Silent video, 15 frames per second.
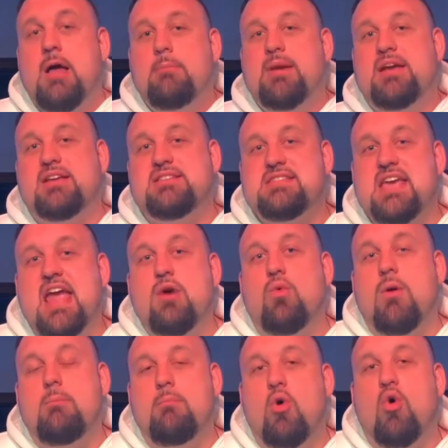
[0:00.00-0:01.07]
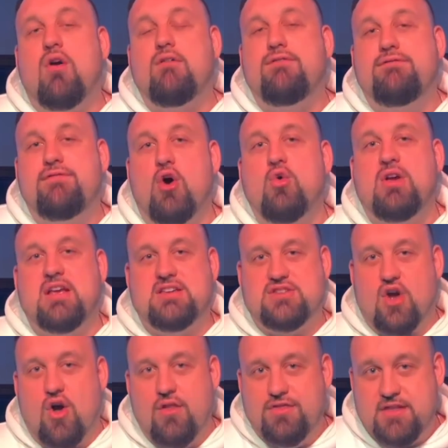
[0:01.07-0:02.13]
because they were more
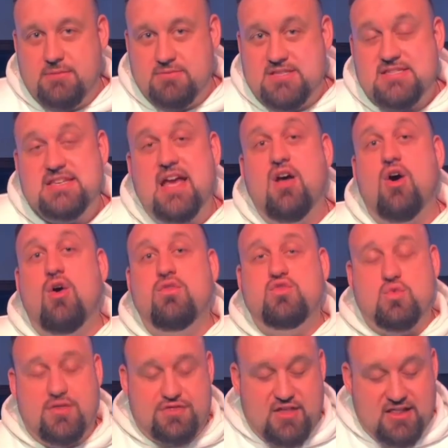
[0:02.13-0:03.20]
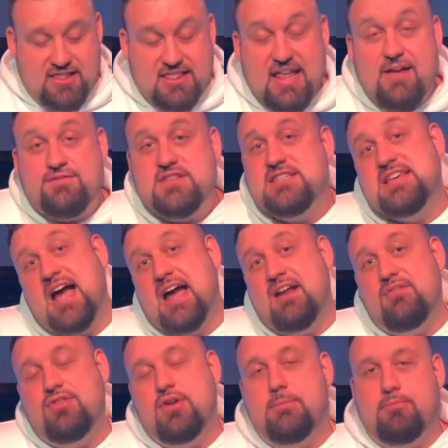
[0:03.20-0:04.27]
focused on themselves with the left side
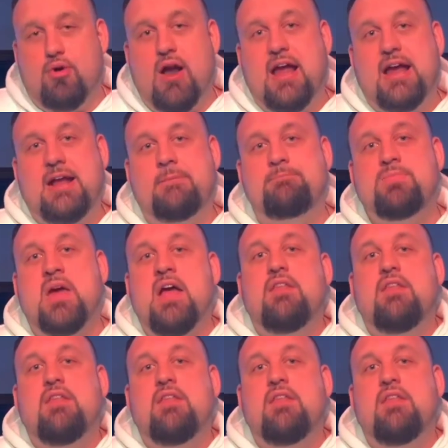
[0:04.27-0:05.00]
of their brain